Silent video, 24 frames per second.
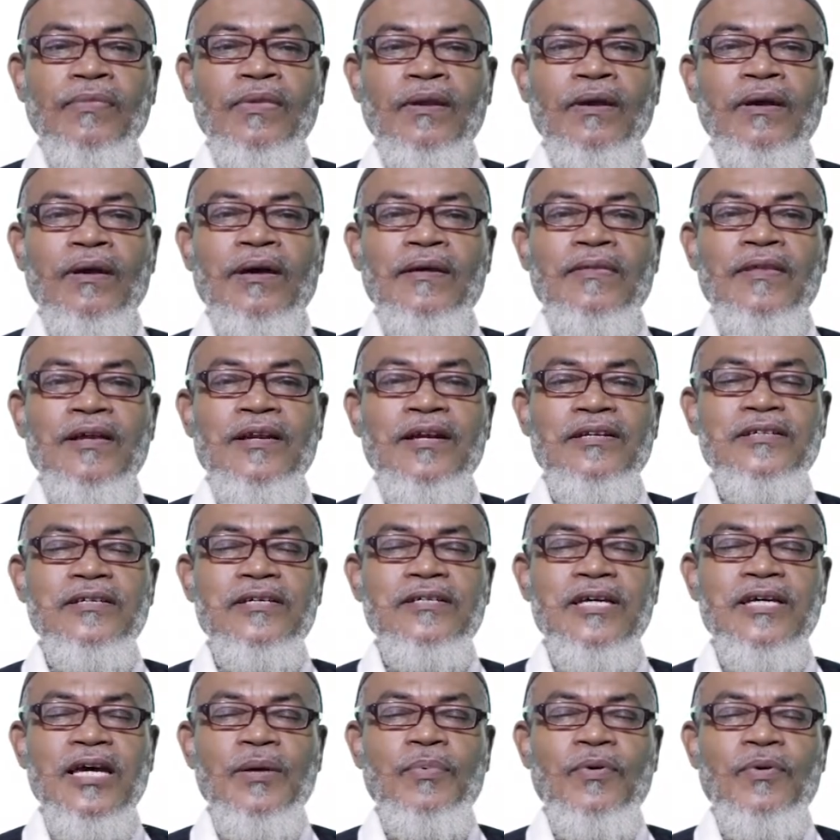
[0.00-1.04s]
data
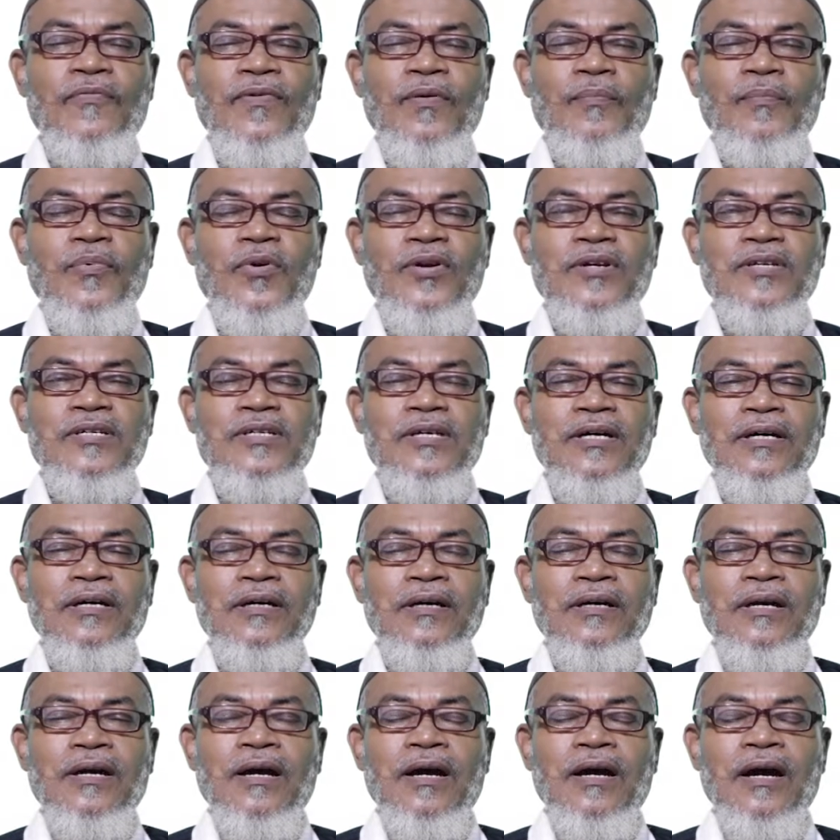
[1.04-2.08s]
type of a pointer
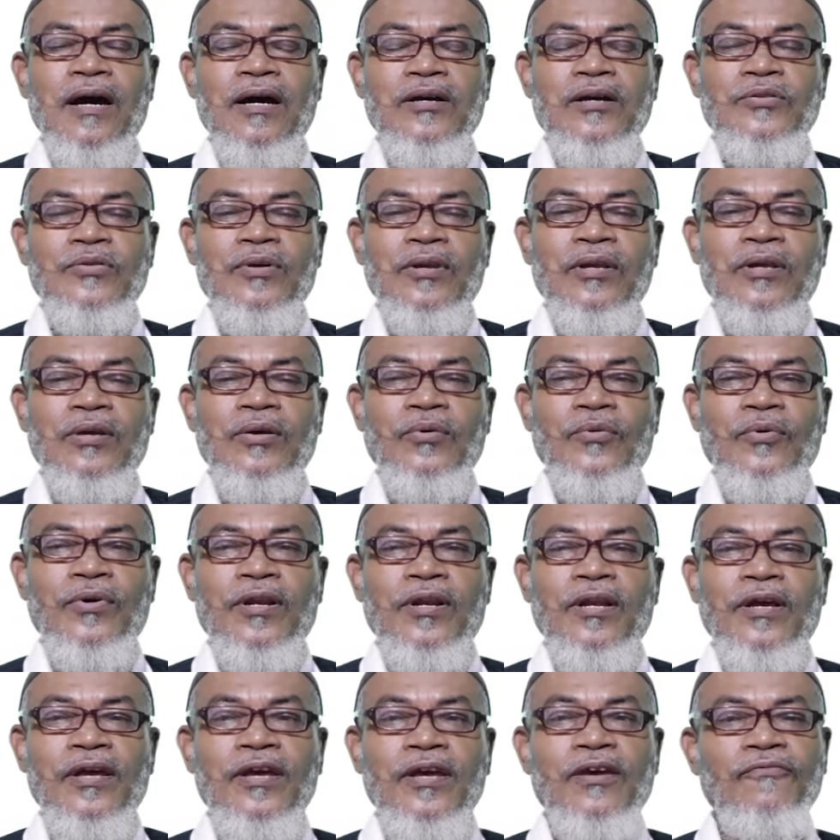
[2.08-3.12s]
actually will
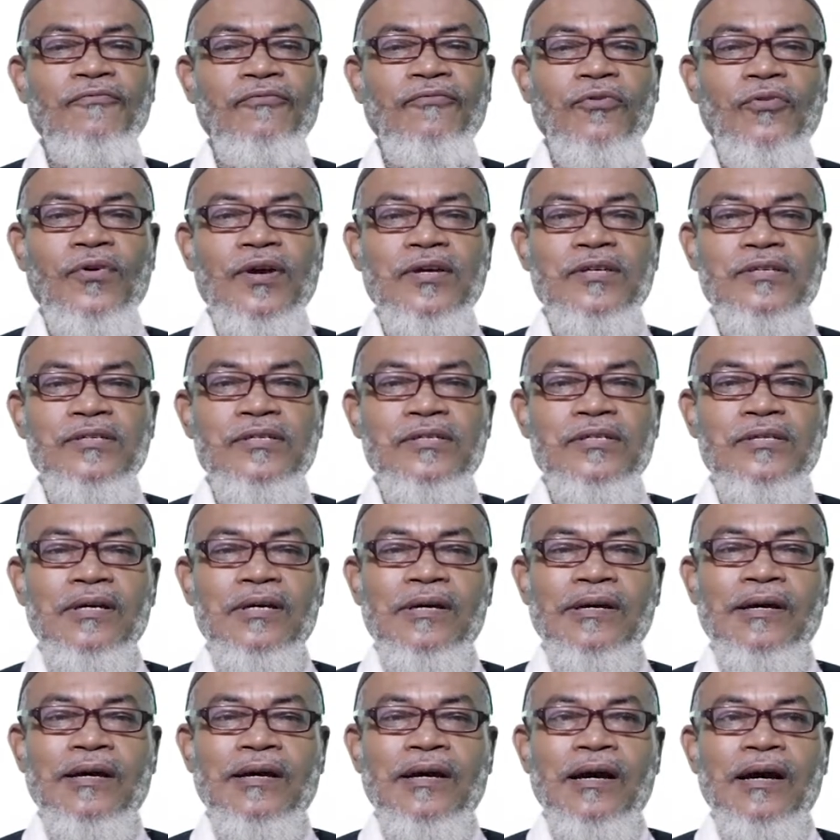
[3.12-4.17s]
influence
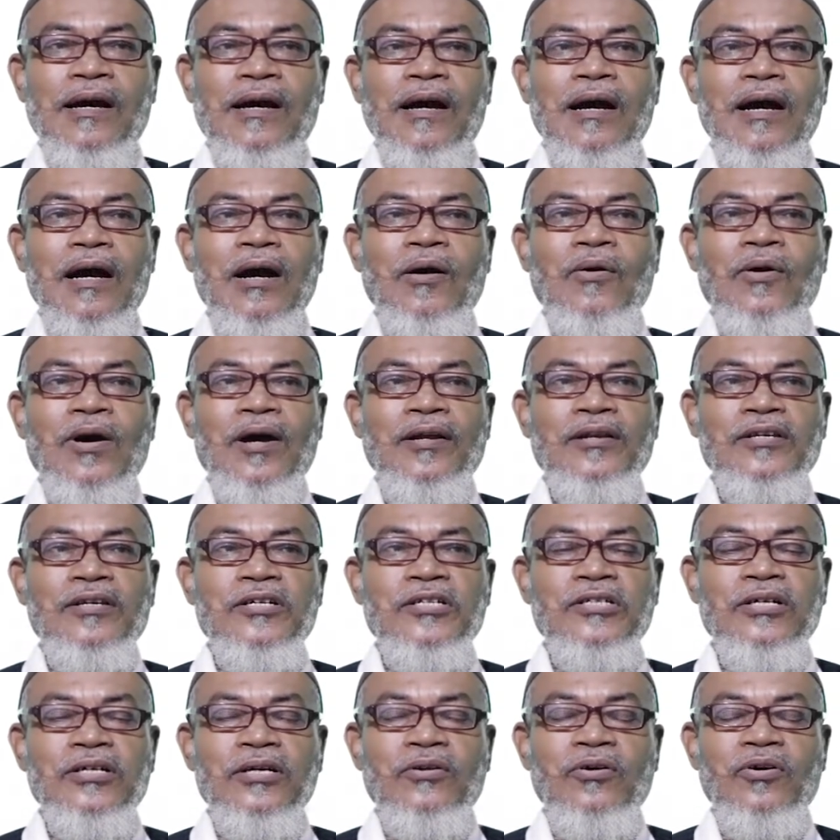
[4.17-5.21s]
how
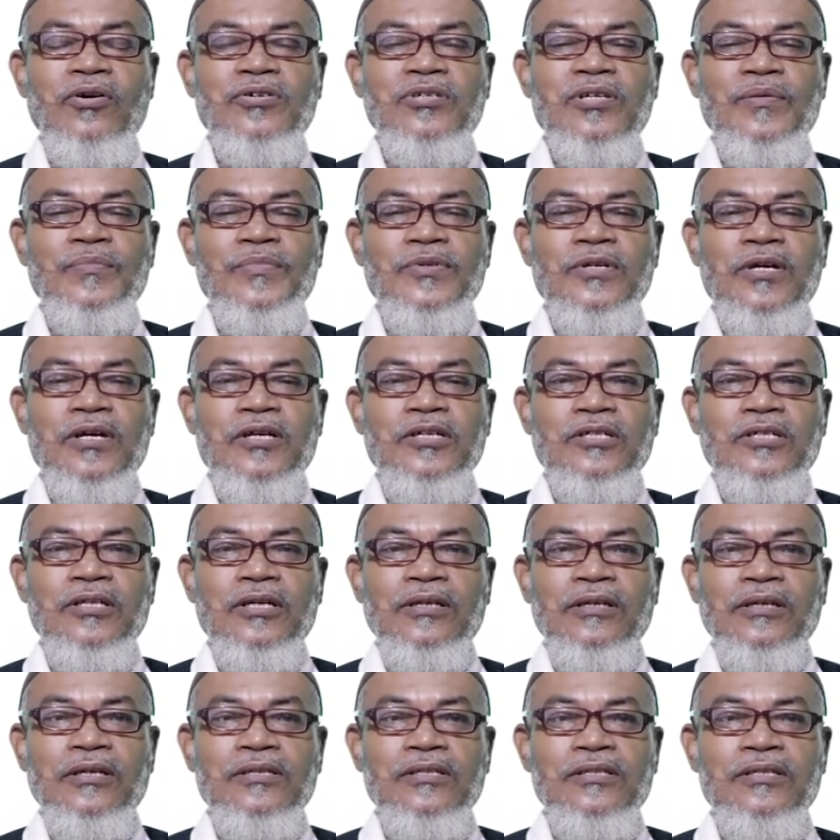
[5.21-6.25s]
addition or
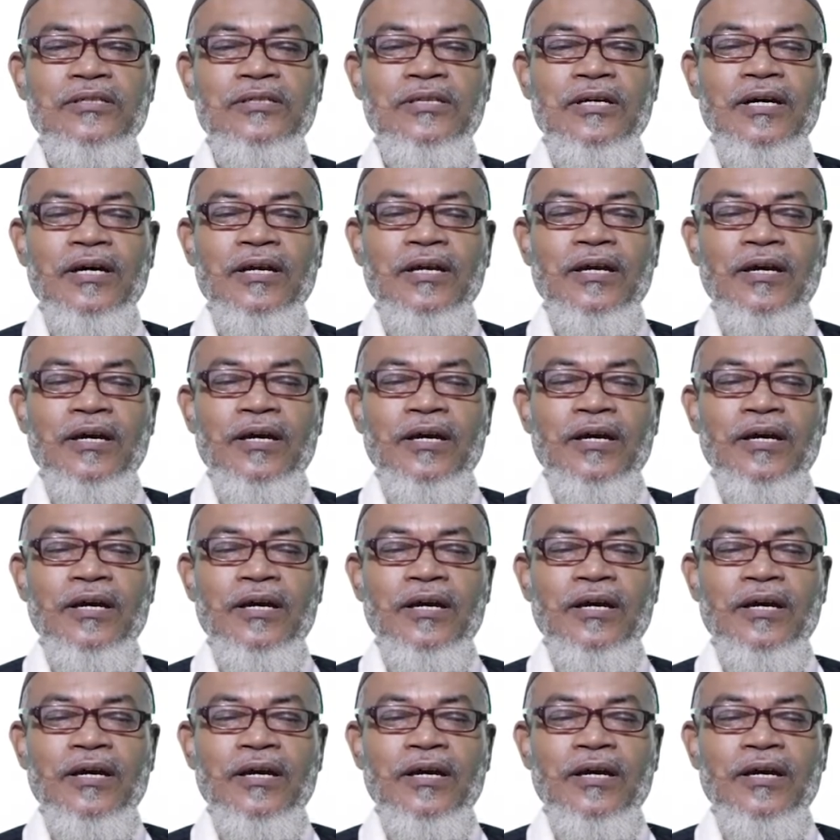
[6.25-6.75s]
subtraction it is done.